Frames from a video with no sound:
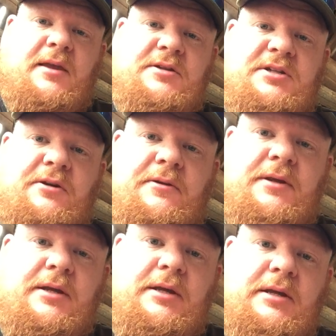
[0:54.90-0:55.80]
So
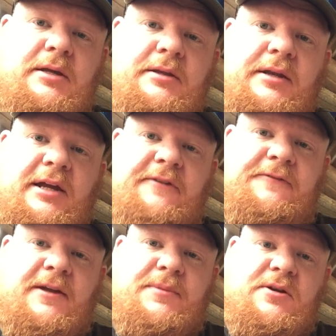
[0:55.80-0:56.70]
the
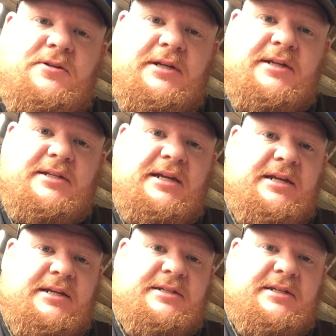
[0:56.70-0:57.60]
knife I've been using as an
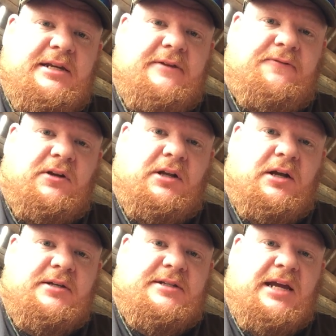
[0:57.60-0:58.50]
EDC for the
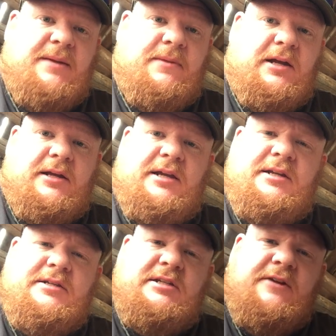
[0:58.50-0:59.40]
longest time.
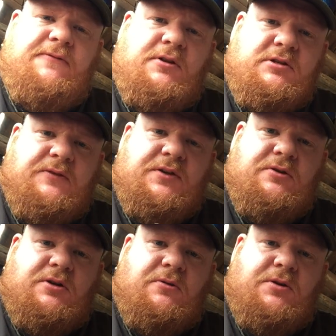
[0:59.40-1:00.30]
EDC, for those of you
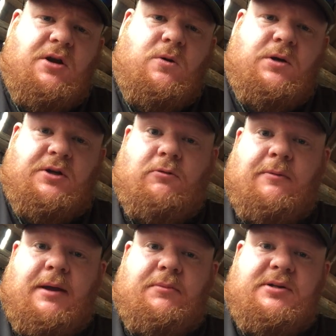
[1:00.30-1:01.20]
who don't know or don't
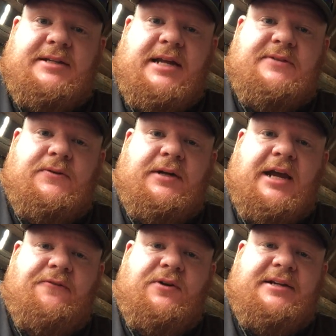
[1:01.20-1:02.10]
remember, stands for
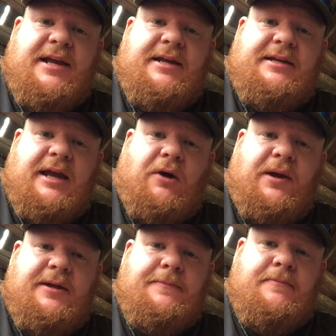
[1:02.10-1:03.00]
Everyday
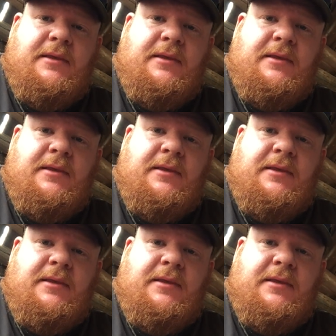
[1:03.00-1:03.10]
Carry.